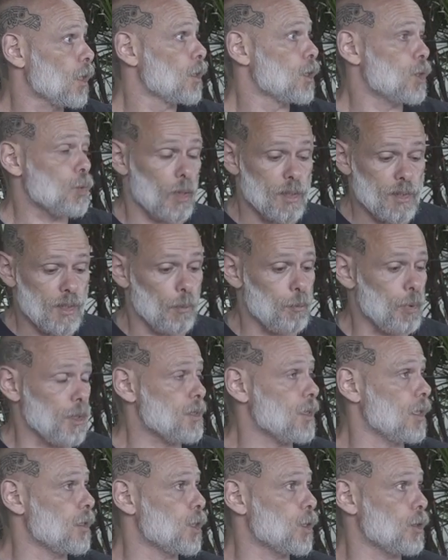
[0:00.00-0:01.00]
Tricep
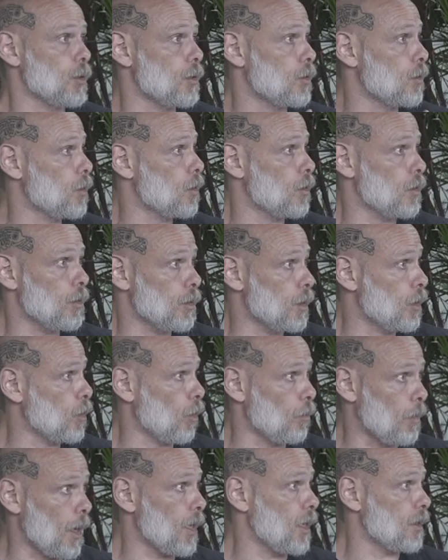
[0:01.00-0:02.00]
extension, you know,
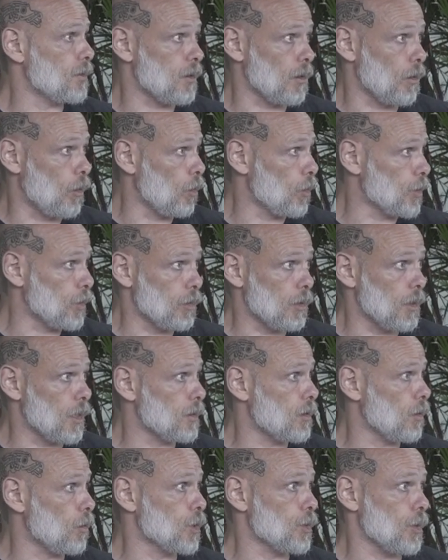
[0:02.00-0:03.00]
bilateral,
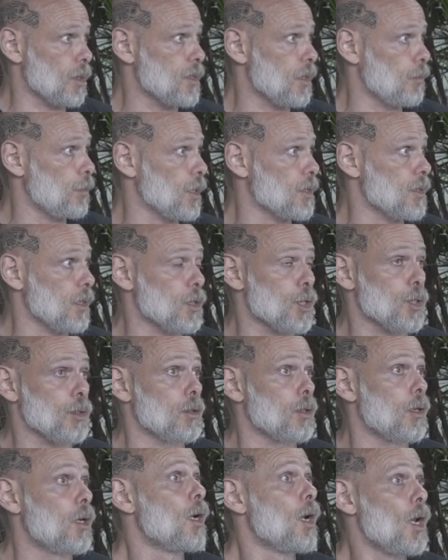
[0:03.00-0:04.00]
unilateral tricep
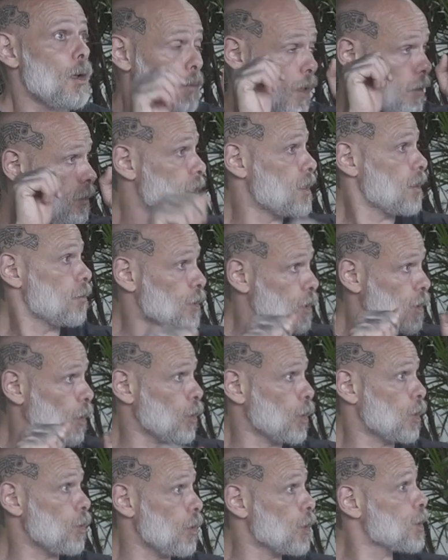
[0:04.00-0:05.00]
extension, maybe some
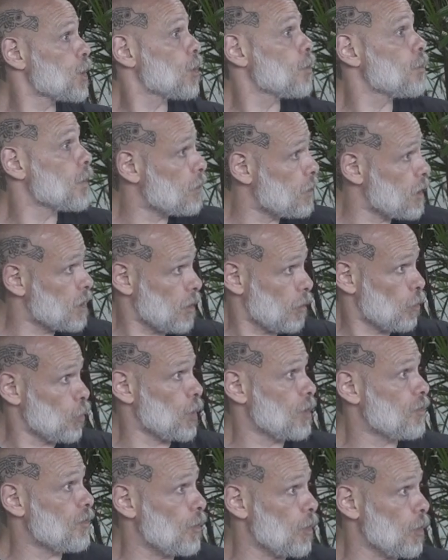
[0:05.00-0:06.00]
skull crusher, maybe some
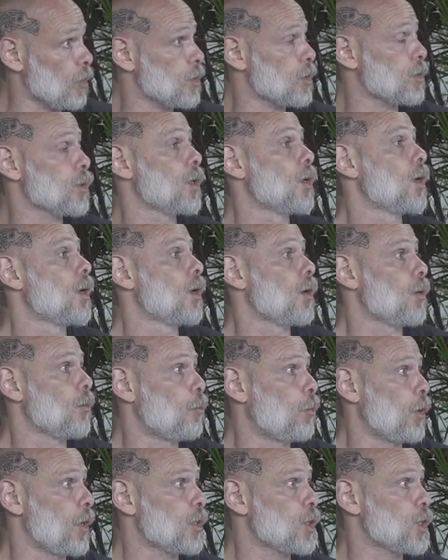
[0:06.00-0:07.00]
reverse
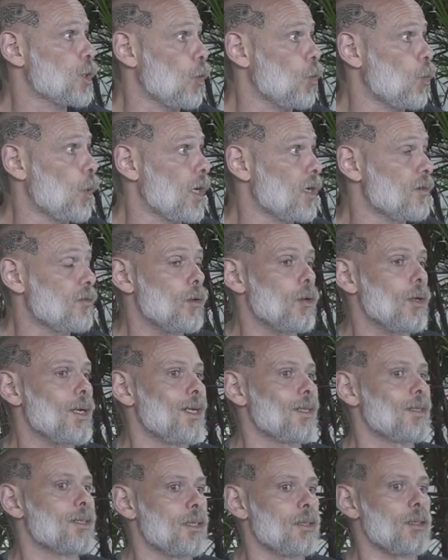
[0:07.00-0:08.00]
bench or whatever.
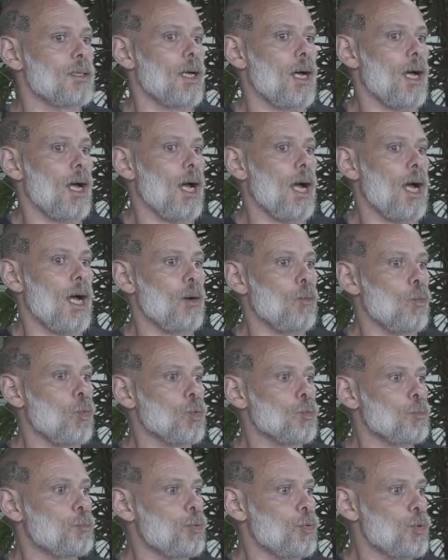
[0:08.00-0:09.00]
And then I
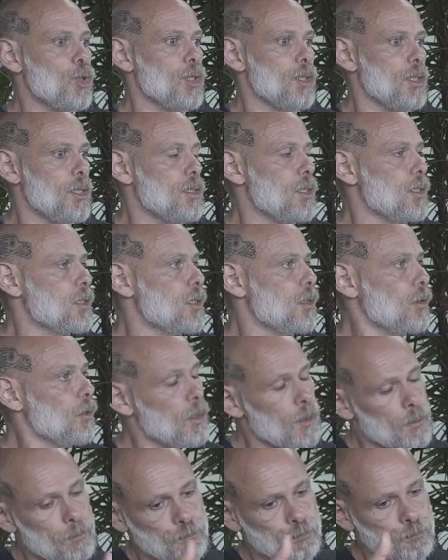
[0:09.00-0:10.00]
won't push
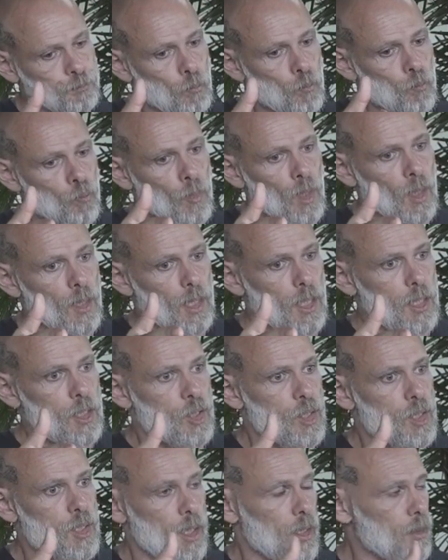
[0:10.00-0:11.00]
necessarily
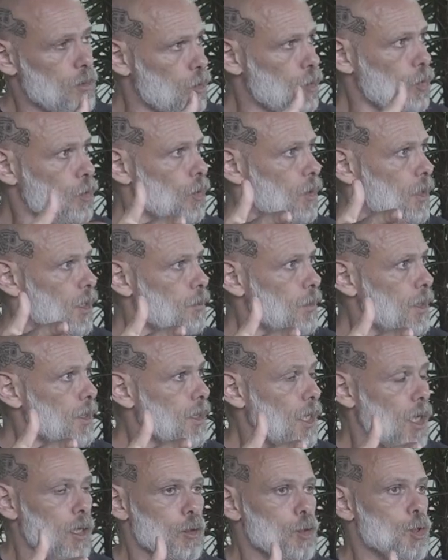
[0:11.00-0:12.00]
each set to the
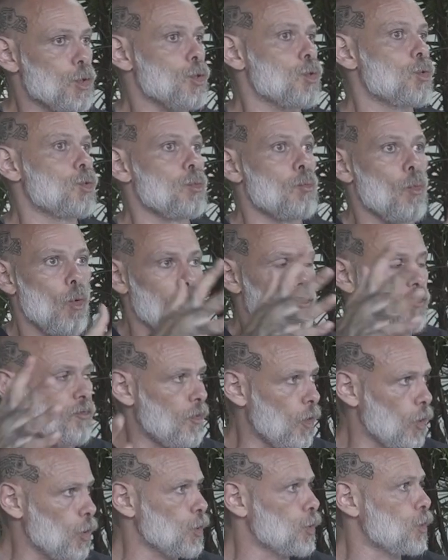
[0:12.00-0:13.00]
limit. I'll just do more
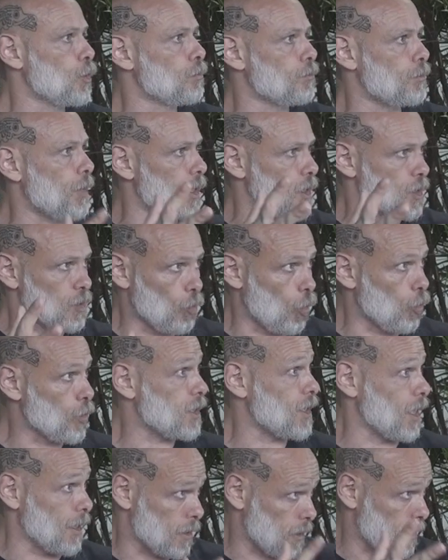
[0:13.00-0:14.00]
volume based, more
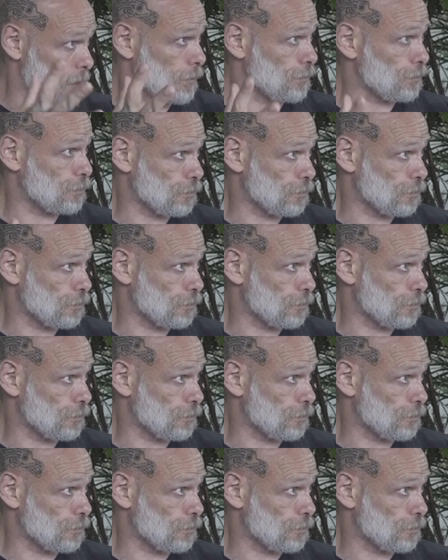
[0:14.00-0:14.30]
sets.